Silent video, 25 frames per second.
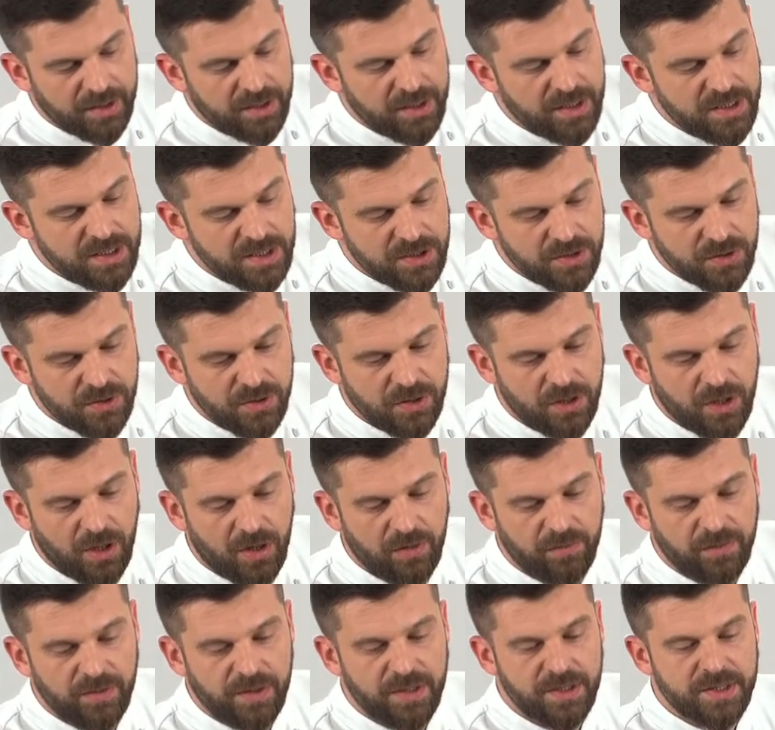these two
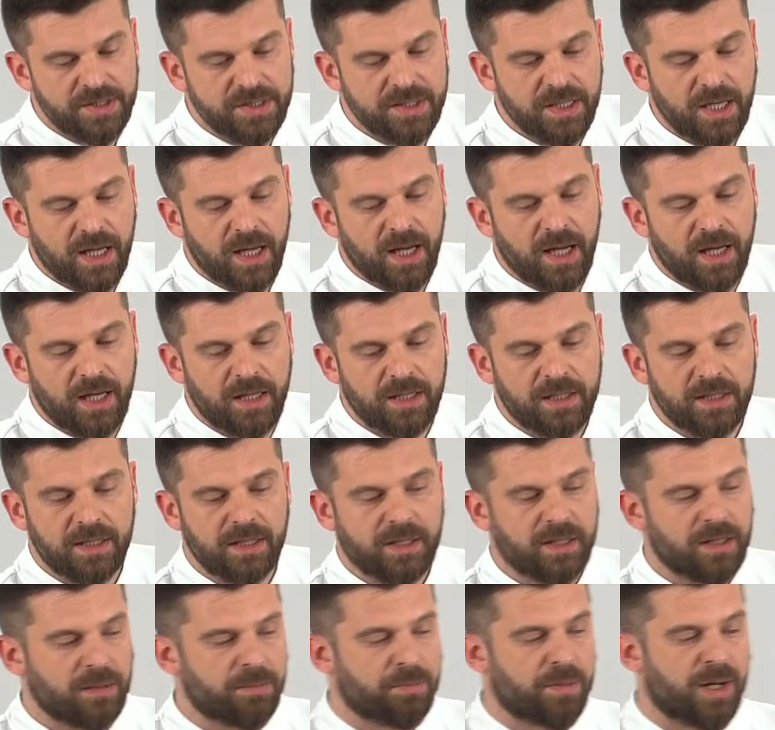covers
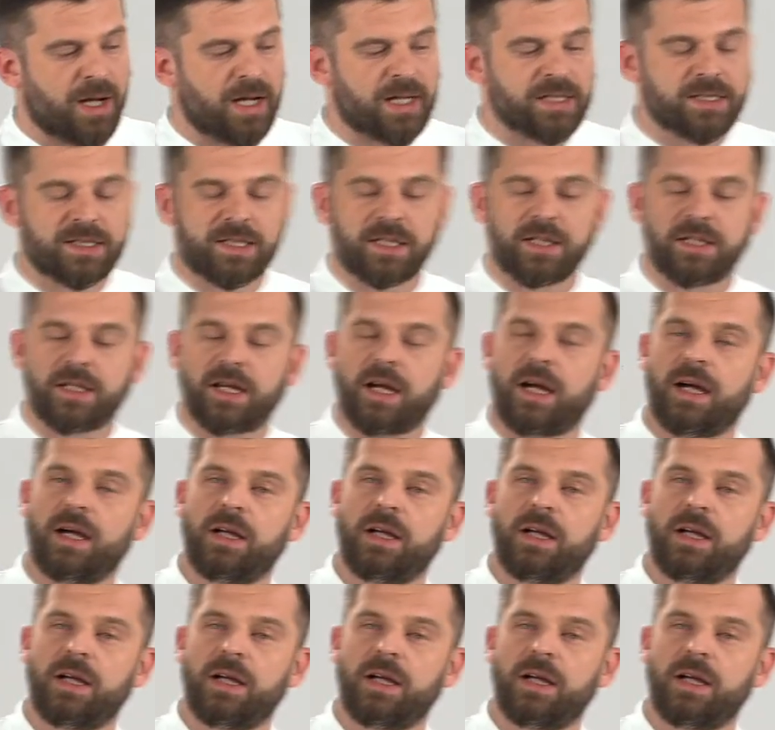and the basket